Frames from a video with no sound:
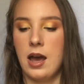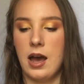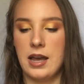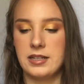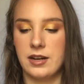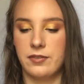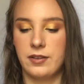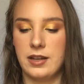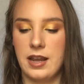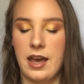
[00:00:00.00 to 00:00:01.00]
I
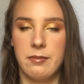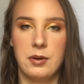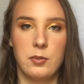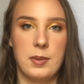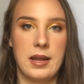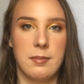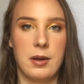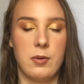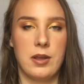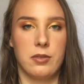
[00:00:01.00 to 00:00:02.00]
definitely have been making my
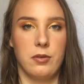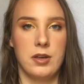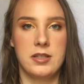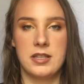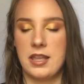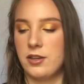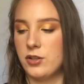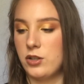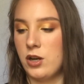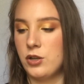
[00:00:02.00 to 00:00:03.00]
way through this, and
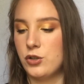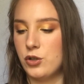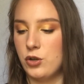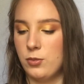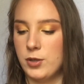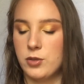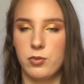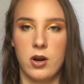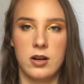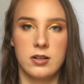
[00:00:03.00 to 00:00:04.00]
there's not too much
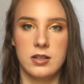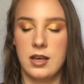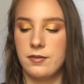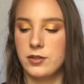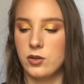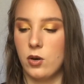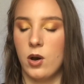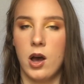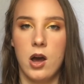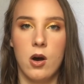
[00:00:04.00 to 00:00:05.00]
product left, so
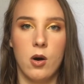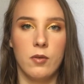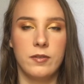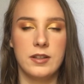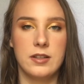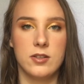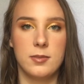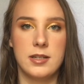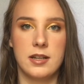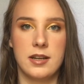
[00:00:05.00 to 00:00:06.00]
hopefully this will be
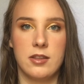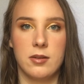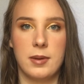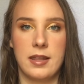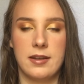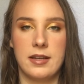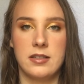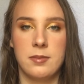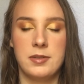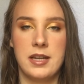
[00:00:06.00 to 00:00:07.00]
done either by the next
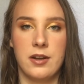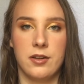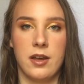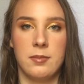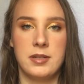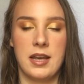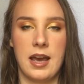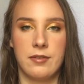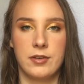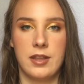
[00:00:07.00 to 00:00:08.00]
update or the update
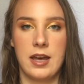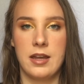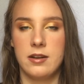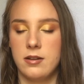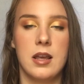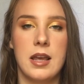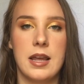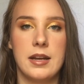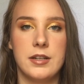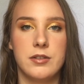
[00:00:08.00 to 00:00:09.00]
after that.
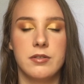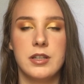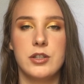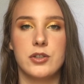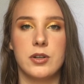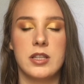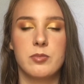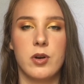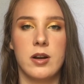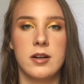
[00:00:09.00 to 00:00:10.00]
And I do really enjoy this
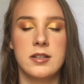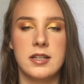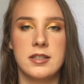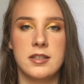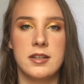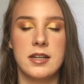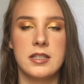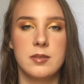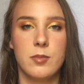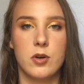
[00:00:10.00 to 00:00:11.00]
product. It's a
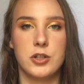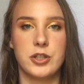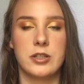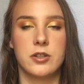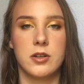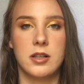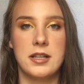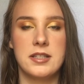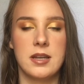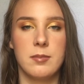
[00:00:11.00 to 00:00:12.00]
nice, more gentle
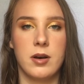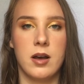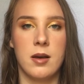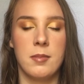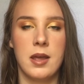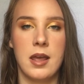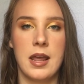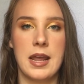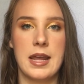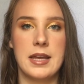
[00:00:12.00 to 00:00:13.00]
cleansing balm,
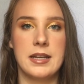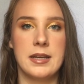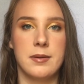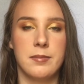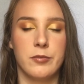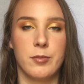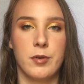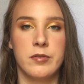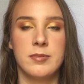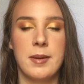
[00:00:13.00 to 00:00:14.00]
and it
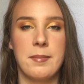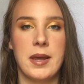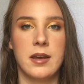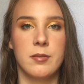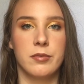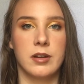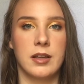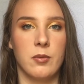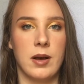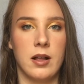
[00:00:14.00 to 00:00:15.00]
removes my makeup
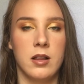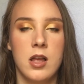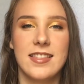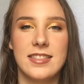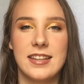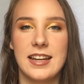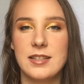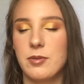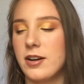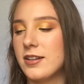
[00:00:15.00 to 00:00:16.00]
really well. The next
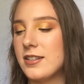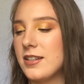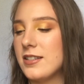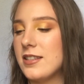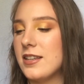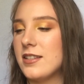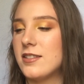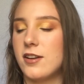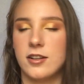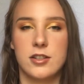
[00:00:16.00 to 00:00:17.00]
product is this
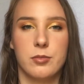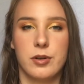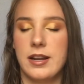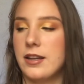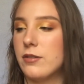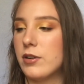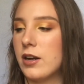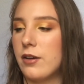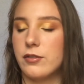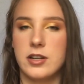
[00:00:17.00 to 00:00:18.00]
Dr. Brandt
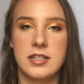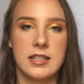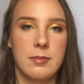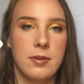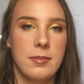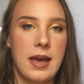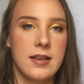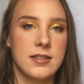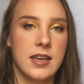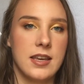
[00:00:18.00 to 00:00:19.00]
Recovery Sleeping
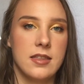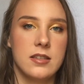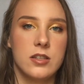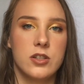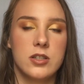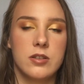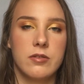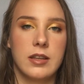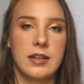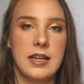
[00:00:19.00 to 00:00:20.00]
Mask, and this is just a
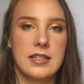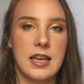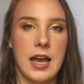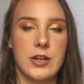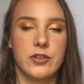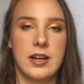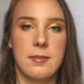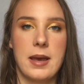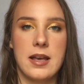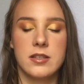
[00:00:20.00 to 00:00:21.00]
really nice hydrating
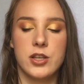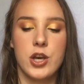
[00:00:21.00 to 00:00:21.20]
mask.